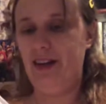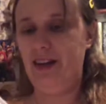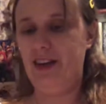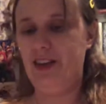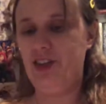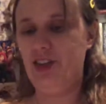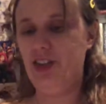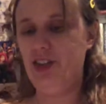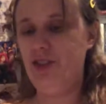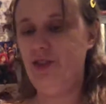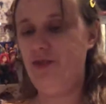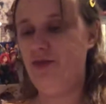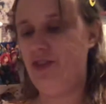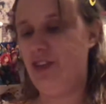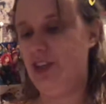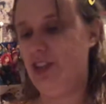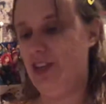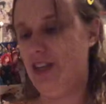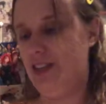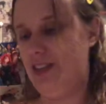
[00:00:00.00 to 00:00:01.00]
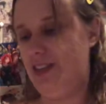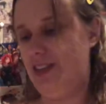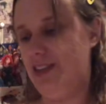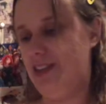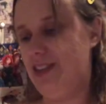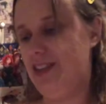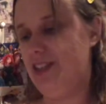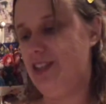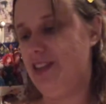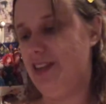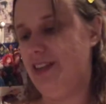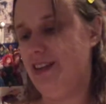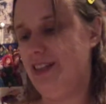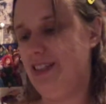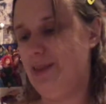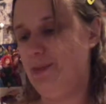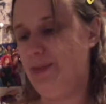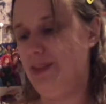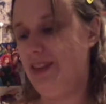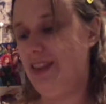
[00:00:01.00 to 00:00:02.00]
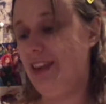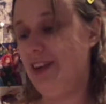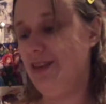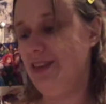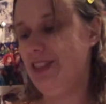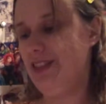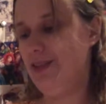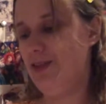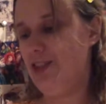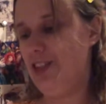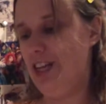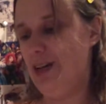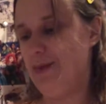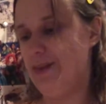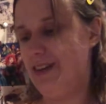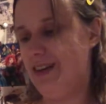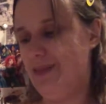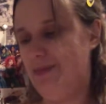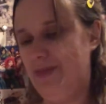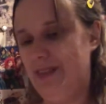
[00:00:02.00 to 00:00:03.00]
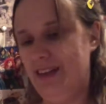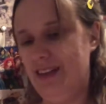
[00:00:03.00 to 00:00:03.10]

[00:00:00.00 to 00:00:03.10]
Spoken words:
A gentle flush kissing his cheeks, but there was no shame in it.